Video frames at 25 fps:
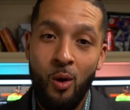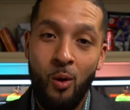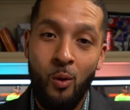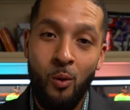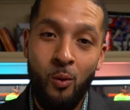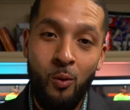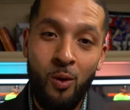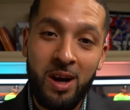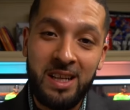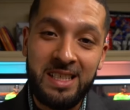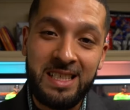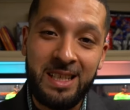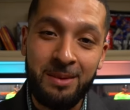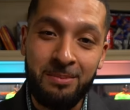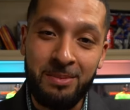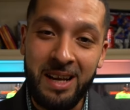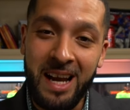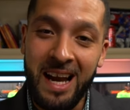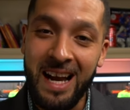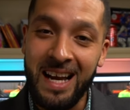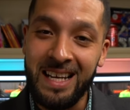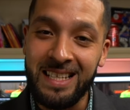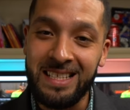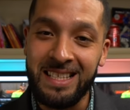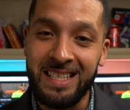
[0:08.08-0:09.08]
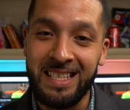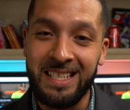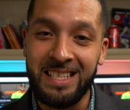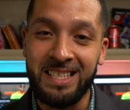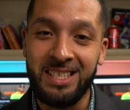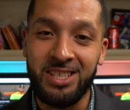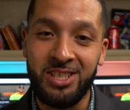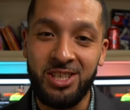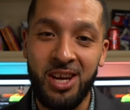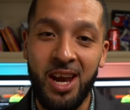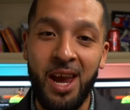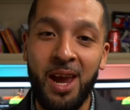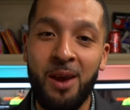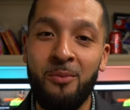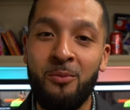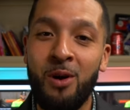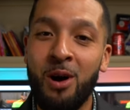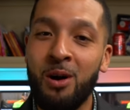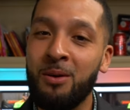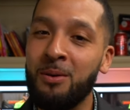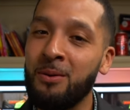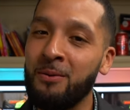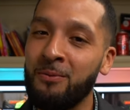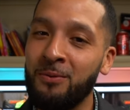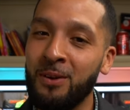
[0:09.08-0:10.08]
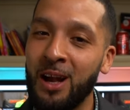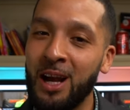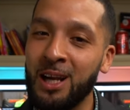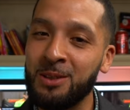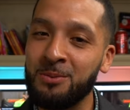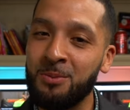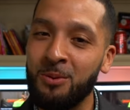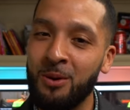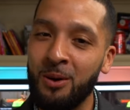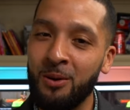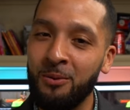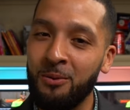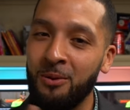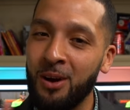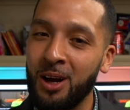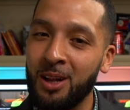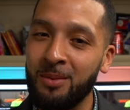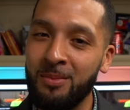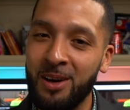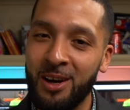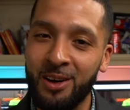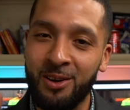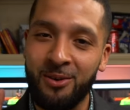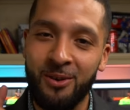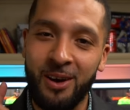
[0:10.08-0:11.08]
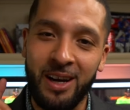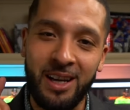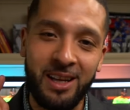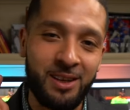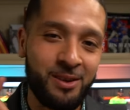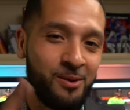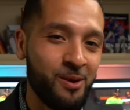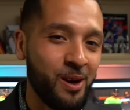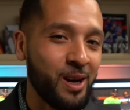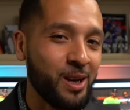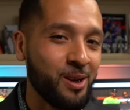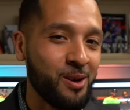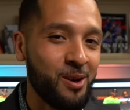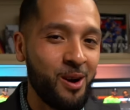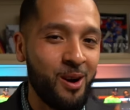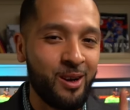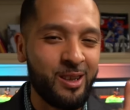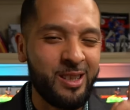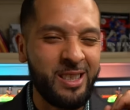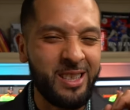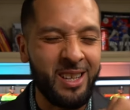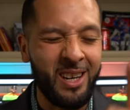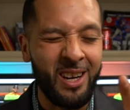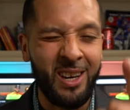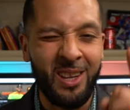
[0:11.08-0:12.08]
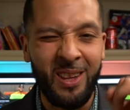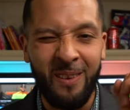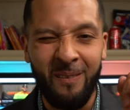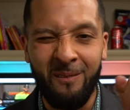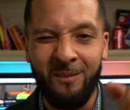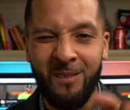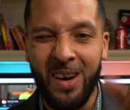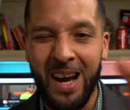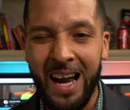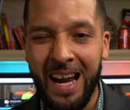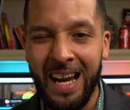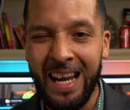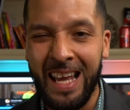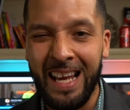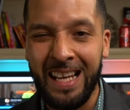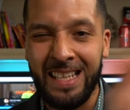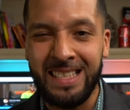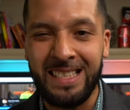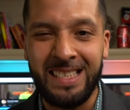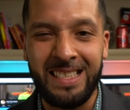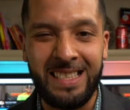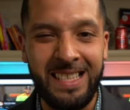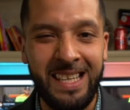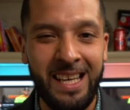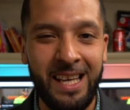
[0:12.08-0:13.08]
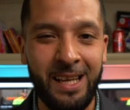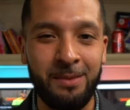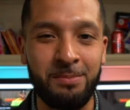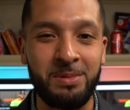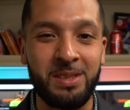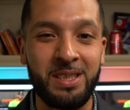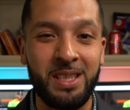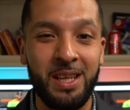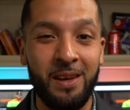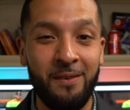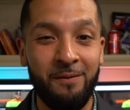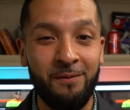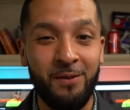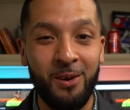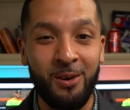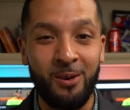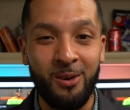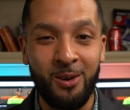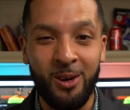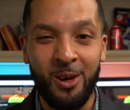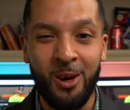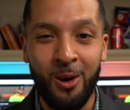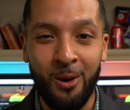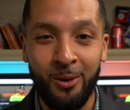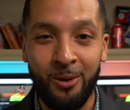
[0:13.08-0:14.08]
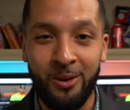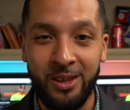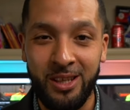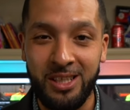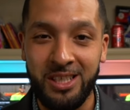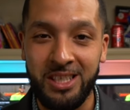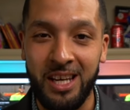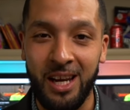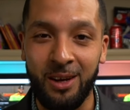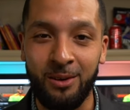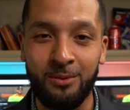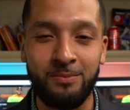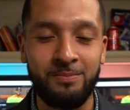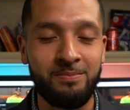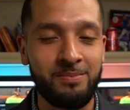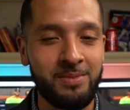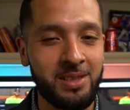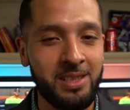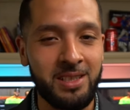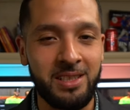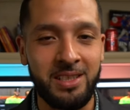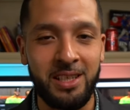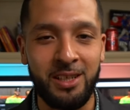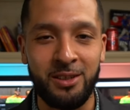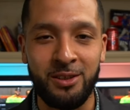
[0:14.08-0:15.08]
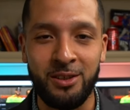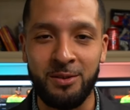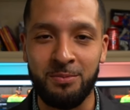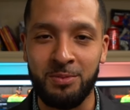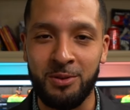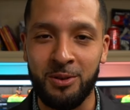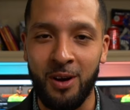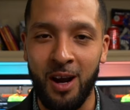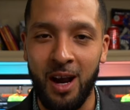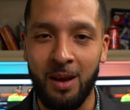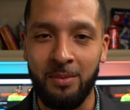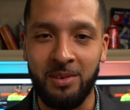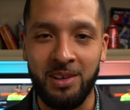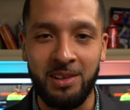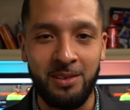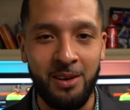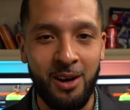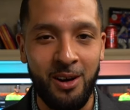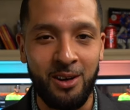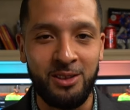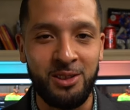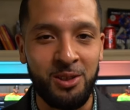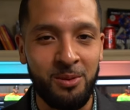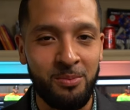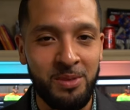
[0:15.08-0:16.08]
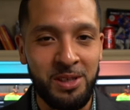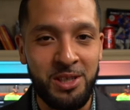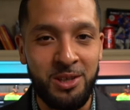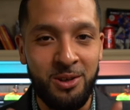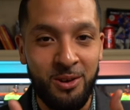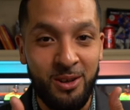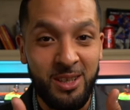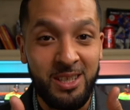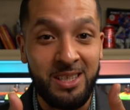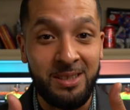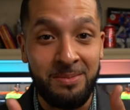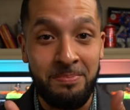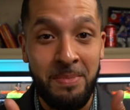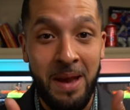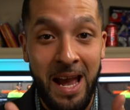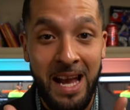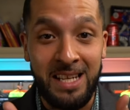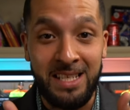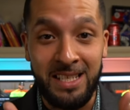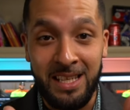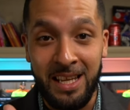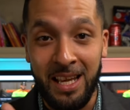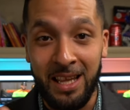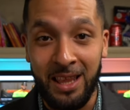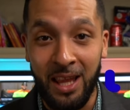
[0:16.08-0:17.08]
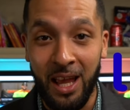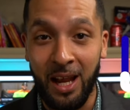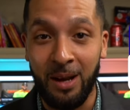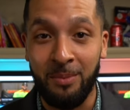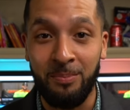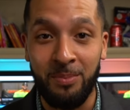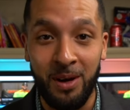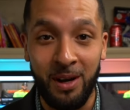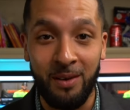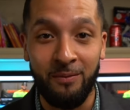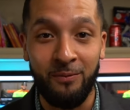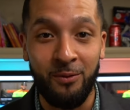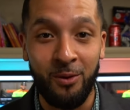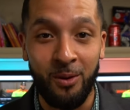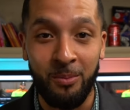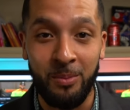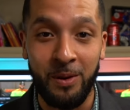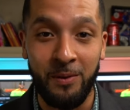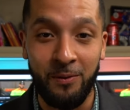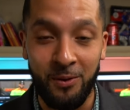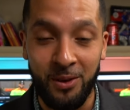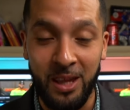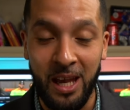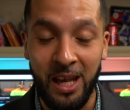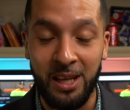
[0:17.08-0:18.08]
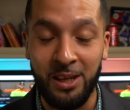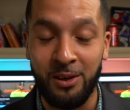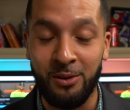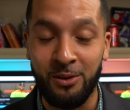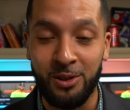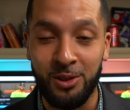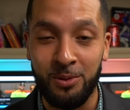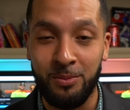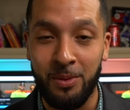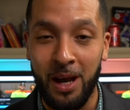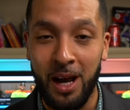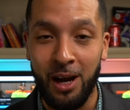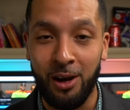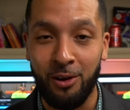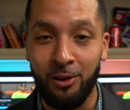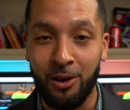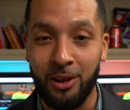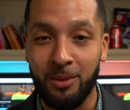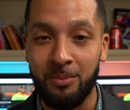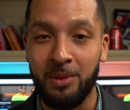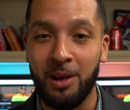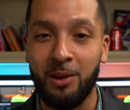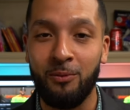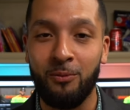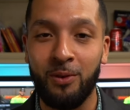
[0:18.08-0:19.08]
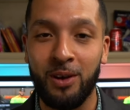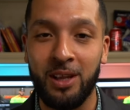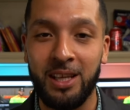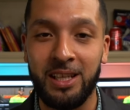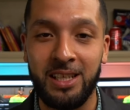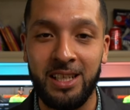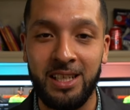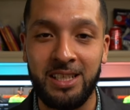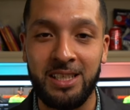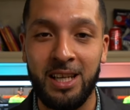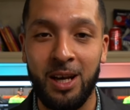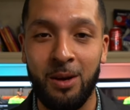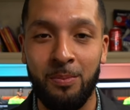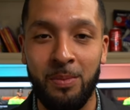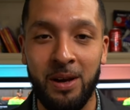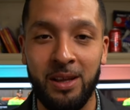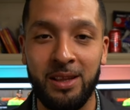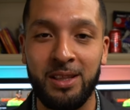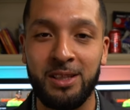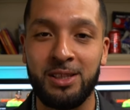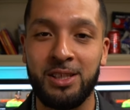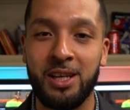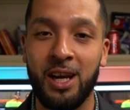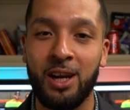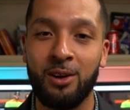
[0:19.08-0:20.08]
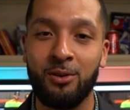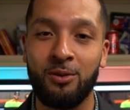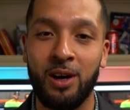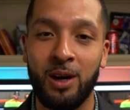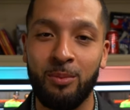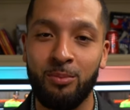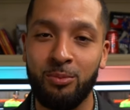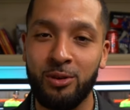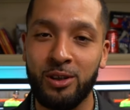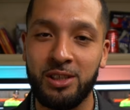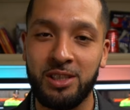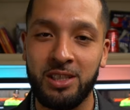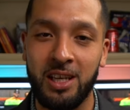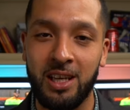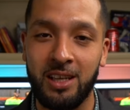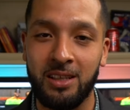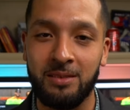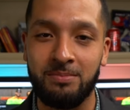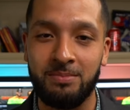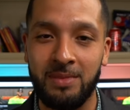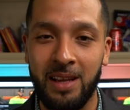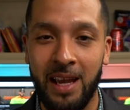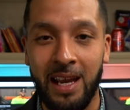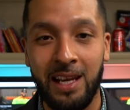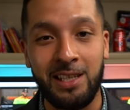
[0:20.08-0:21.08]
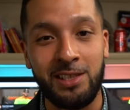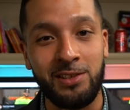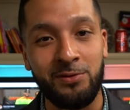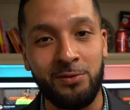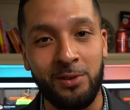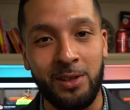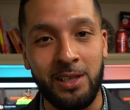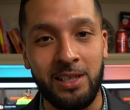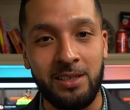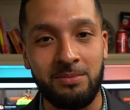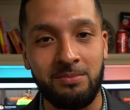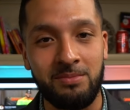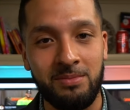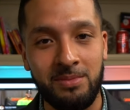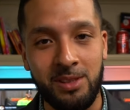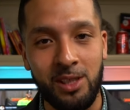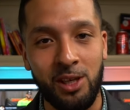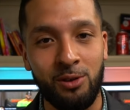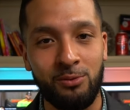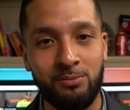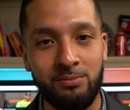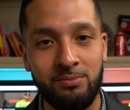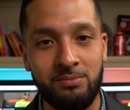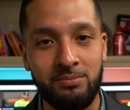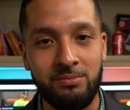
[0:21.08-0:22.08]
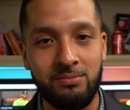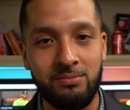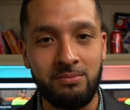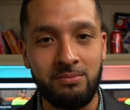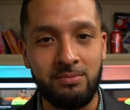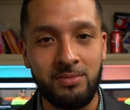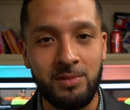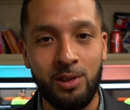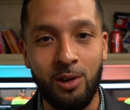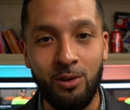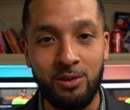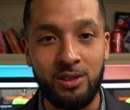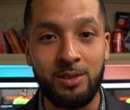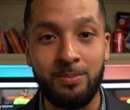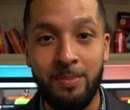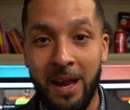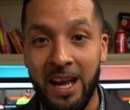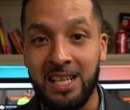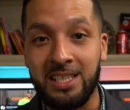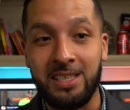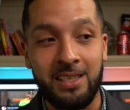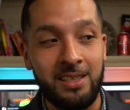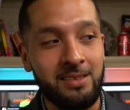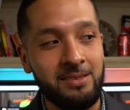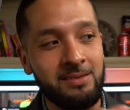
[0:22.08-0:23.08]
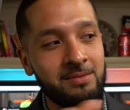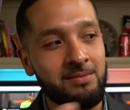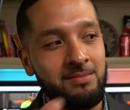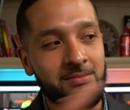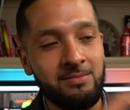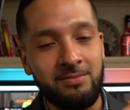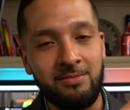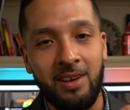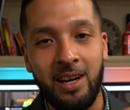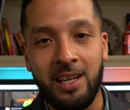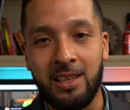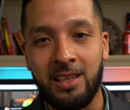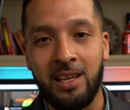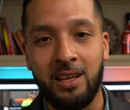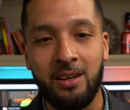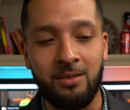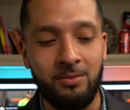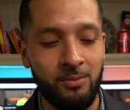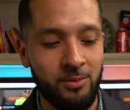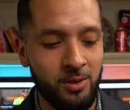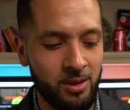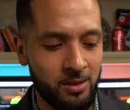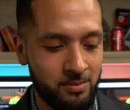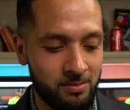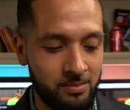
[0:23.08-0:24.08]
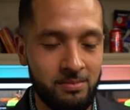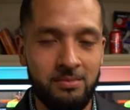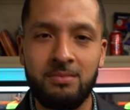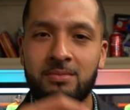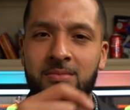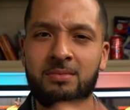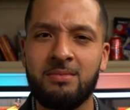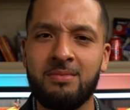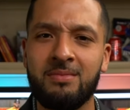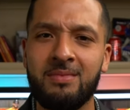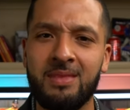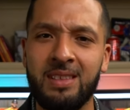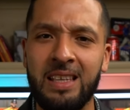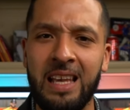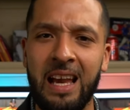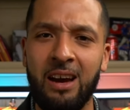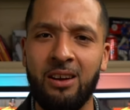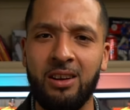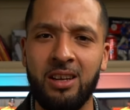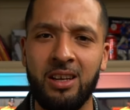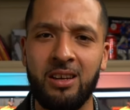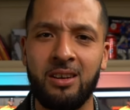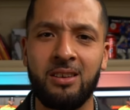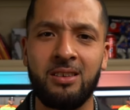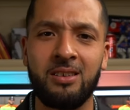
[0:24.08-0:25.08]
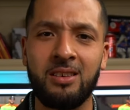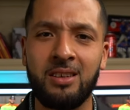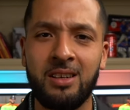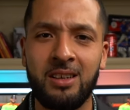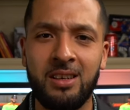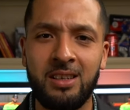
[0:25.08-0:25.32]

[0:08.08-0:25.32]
What's up guys? It's Jay and welcome to Flashpoint. We're all about credit, credit cards, and other finance tips. If you're new to the channel, consider subscribing. Also be sure to smash that like button for me for that YouTube algorithm. It really does help out the channel. I appreciate it. And it's free. So go and smash it right there. Well, down here.